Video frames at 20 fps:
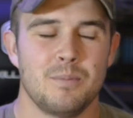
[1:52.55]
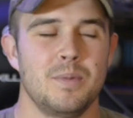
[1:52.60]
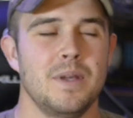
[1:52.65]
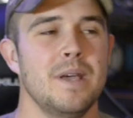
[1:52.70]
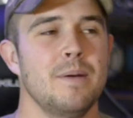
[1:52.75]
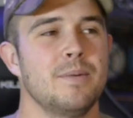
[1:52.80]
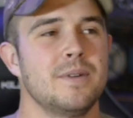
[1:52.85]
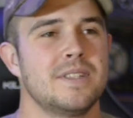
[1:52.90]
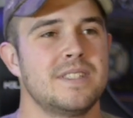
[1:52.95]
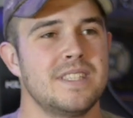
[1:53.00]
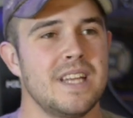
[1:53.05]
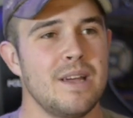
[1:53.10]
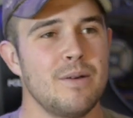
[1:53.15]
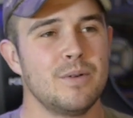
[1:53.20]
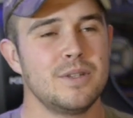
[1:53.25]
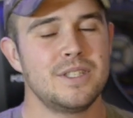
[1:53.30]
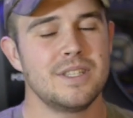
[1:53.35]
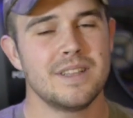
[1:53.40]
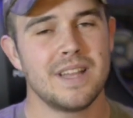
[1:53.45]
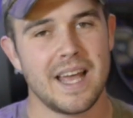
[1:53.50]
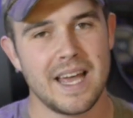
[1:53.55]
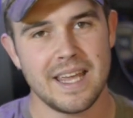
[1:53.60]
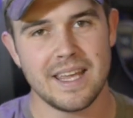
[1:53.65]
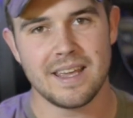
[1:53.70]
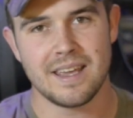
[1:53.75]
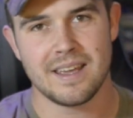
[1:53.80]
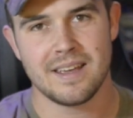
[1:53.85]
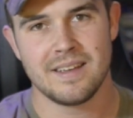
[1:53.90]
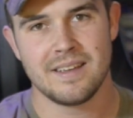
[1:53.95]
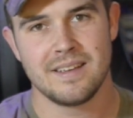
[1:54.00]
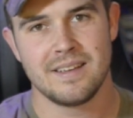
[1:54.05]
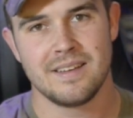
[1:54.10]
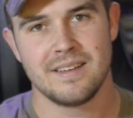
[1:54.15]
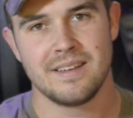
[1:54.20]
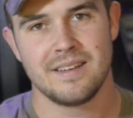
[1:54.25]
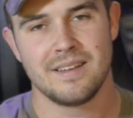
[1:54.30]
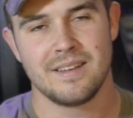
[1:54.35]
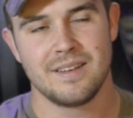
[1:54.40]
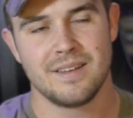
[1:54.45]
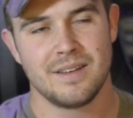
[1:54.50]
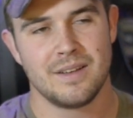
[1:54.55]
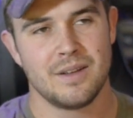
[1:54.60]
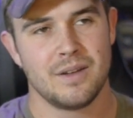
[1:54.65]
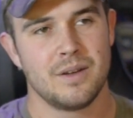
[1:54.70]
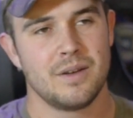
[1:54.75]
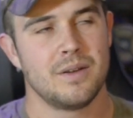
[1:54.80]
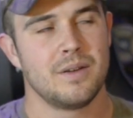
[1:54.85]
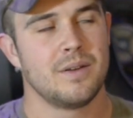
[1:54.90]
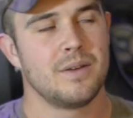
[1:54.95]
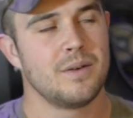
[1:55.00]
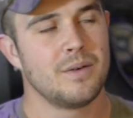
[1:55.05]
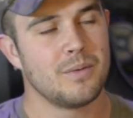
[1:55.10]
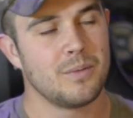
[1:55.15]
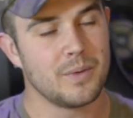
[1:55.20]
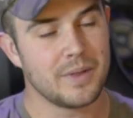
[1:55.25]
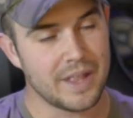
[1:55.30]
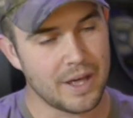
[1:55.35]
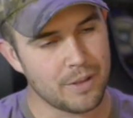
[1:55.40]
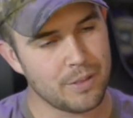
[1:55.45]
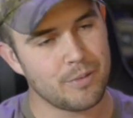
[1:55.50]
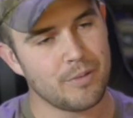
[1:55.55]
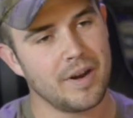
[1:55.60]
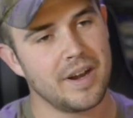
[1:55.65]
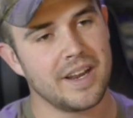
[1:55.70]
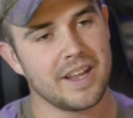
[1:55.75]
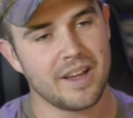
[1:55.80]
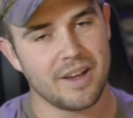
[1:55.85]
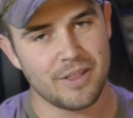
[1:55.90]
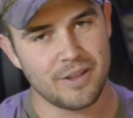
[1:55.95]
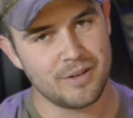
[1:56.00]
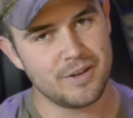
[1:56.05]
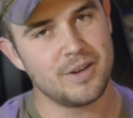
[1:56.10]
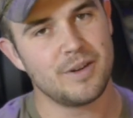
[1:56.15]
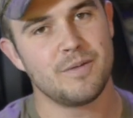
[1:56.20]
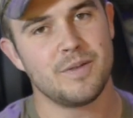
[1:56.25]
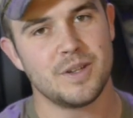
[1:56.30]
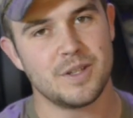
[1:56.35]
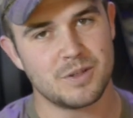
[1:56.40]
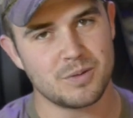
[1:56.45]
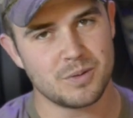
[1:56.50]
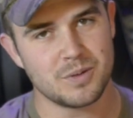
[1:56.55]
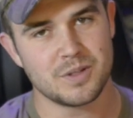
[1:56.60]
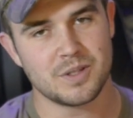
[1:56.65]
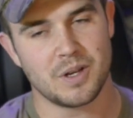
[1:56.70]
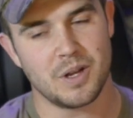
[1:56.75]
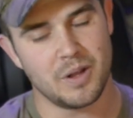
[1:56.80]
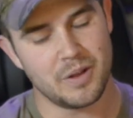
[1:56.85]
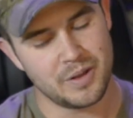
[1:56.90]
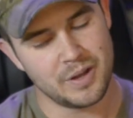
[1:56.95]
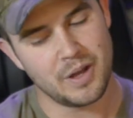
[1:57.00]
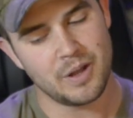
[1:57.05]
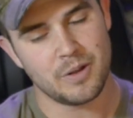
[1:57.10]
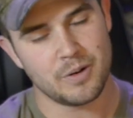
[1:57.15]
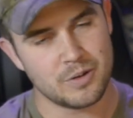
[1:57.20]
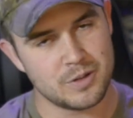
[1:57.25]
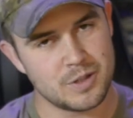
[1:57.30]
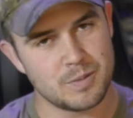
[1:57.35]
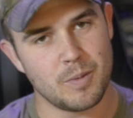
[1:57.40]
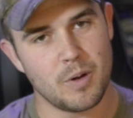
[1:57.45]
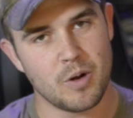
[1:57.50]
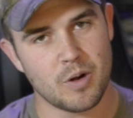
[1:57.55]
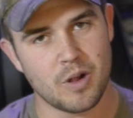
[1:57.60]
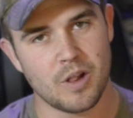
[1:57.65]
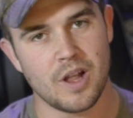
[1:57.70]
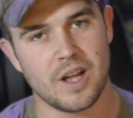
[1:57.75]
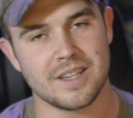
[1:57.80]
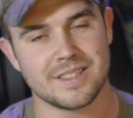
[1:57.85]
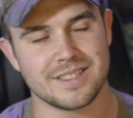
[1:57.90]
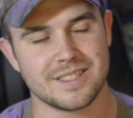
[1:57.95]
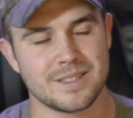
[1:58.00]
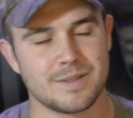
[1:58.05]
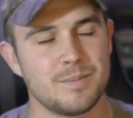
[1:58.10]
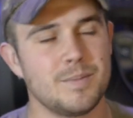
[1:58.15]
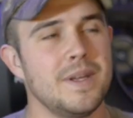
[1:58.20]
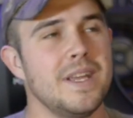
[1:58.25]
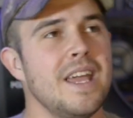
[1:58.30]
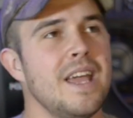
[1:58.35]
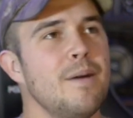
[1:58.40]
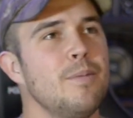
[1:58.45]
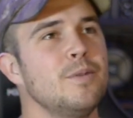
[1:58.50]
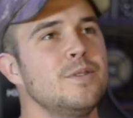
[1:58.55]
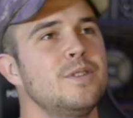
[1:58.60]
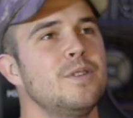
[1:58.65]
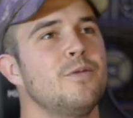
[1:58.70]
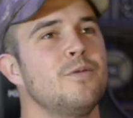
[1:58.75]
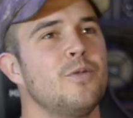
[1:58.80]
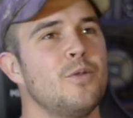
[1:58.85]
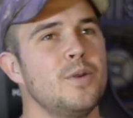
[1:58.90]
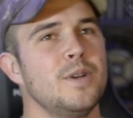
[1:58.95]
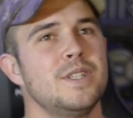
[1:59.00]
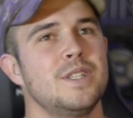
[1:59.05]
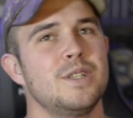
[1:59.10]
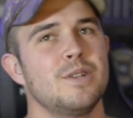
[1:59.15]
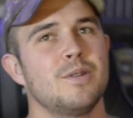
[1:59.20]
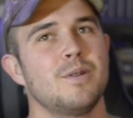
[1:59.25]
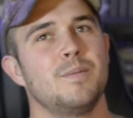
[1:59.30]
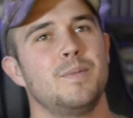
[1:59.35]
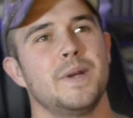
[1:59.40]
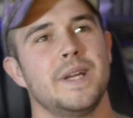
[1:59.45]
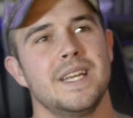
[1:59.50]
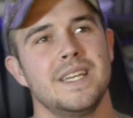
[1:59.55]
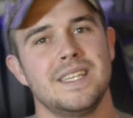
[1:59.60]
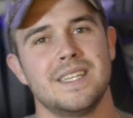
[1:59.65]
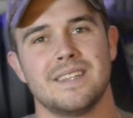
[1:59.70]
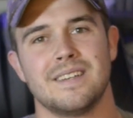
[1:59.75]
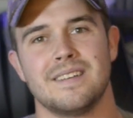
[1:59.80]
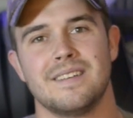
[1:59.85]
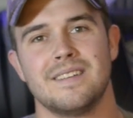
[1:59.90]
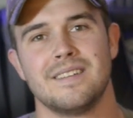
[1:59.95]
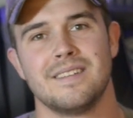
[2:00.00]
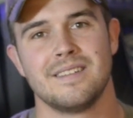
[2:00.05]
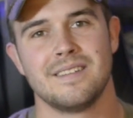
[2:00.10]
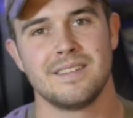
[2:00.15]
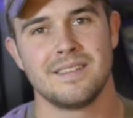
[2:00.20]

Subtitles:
Be able to say what you like without threatening other individuals and all the other small clauses. Be able to voice your opinion